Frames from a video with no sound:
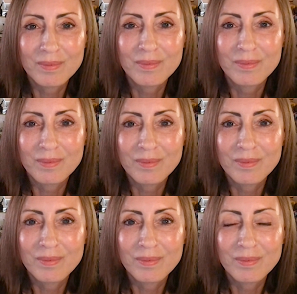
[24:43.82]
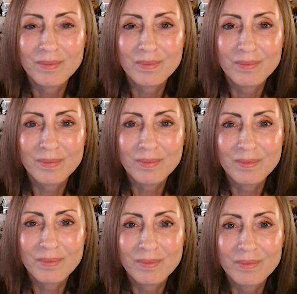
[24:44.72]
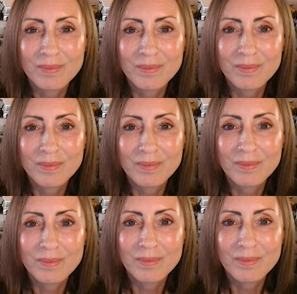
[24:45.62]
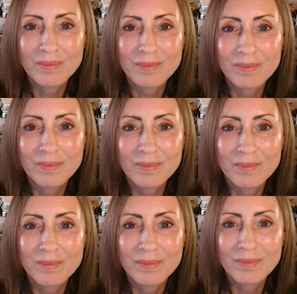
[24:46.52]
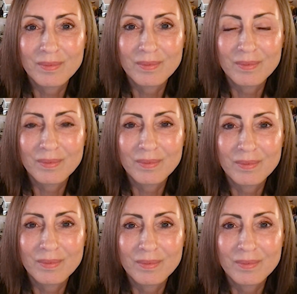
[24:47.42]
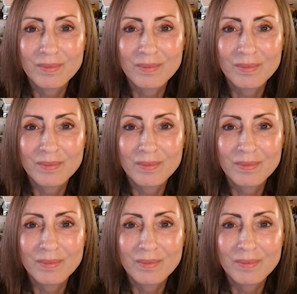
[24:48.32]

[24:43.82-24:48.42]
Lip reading: This person isn't speaking.